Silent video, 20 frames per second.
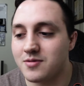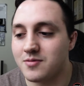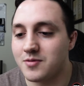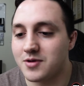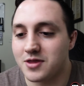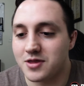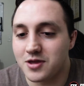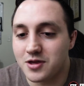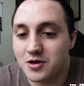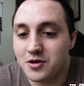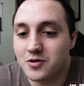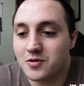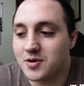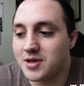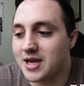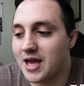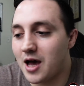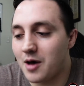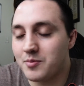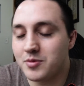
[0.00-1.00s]
with
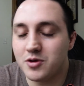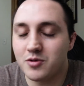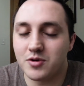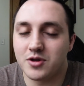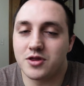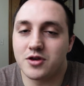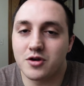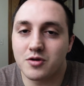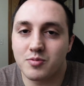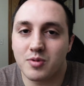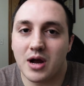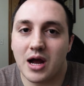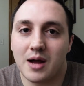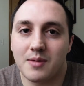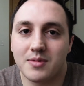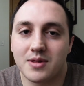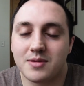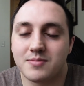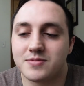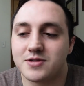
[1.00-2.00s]
you and help you with your
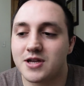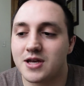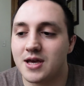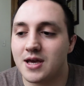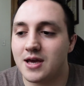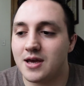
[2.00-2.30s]
problems